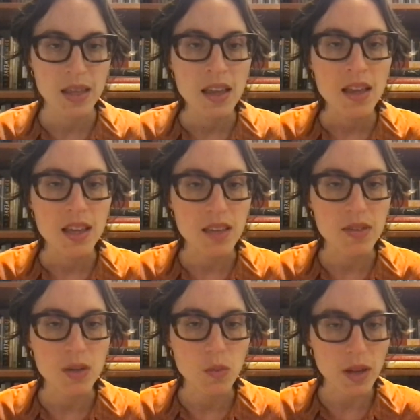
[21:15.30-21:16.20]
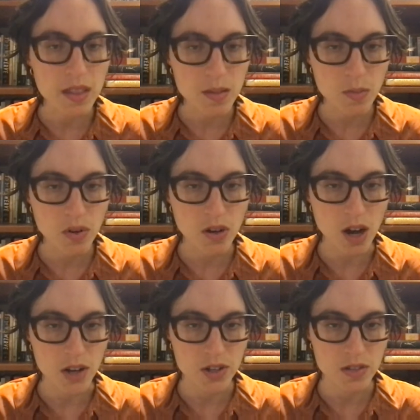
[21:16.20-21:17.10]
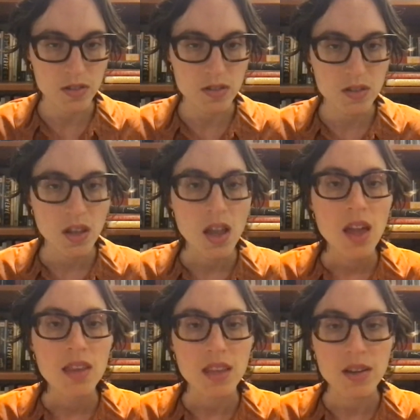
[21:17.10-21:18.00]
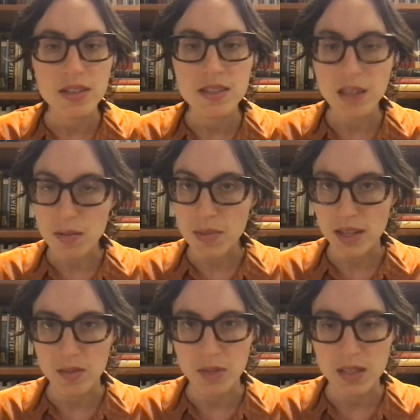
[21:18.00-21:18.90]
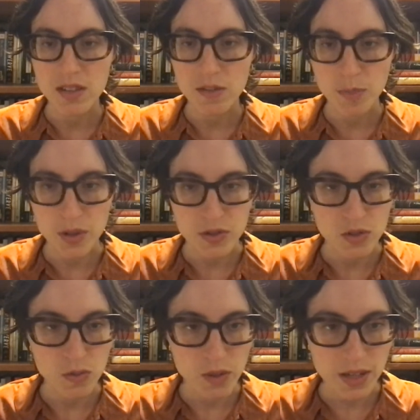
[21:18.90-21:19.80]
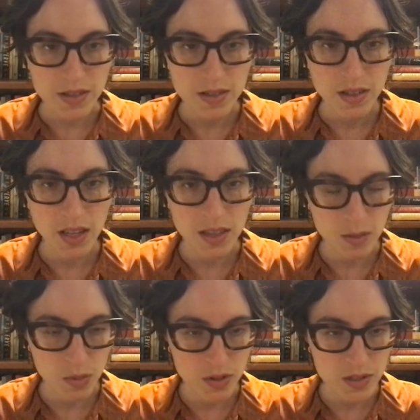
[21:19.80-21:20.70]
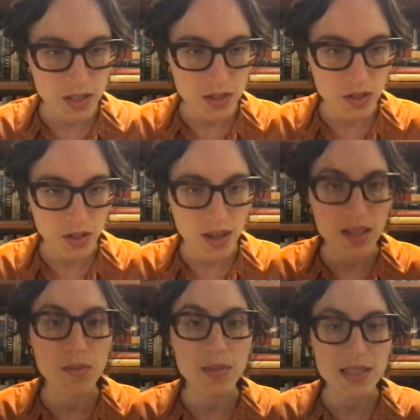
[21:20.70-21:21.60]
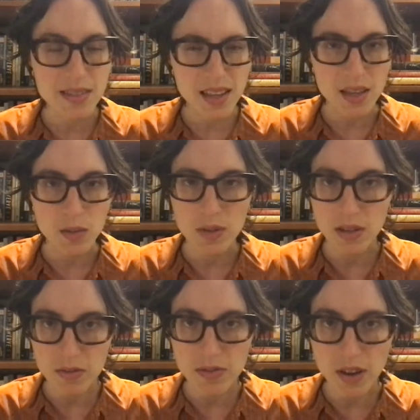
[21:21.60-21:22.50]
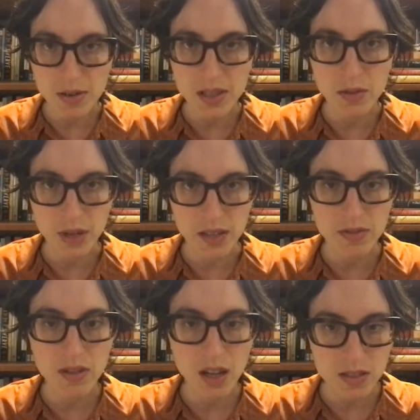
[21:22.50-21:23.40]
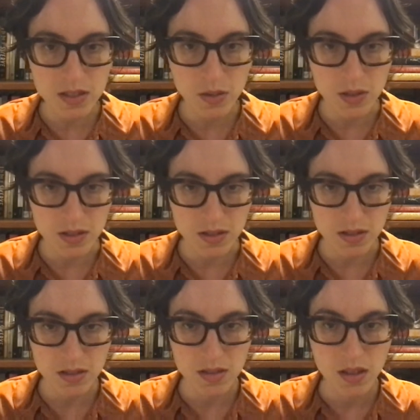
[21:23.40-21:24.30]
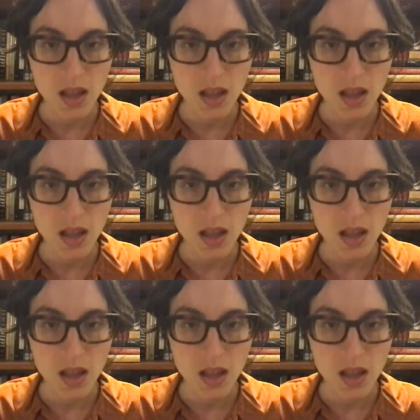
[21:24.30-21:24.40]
Even with precautions, there is some element of personal risk in the procedure, and a mistake would have very grave consequences.